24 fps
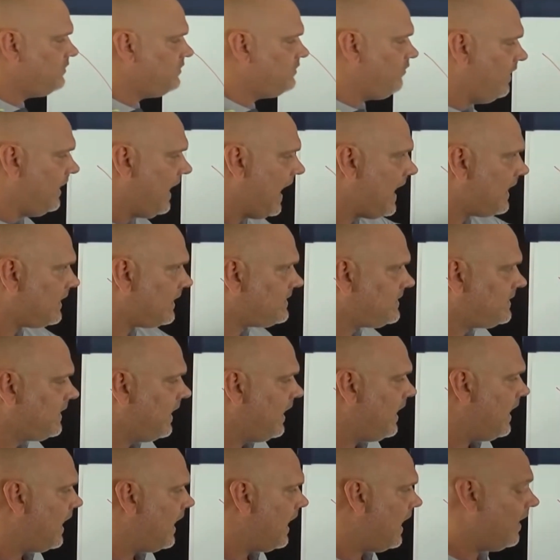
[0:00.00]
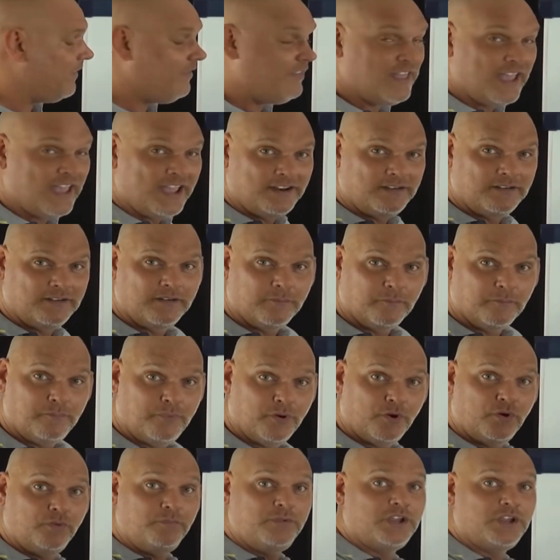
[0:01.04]
reacts, and then
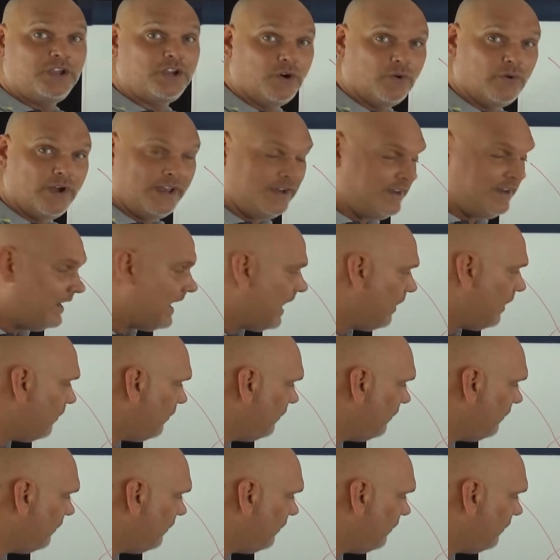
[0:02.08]
boom, you go in. Now,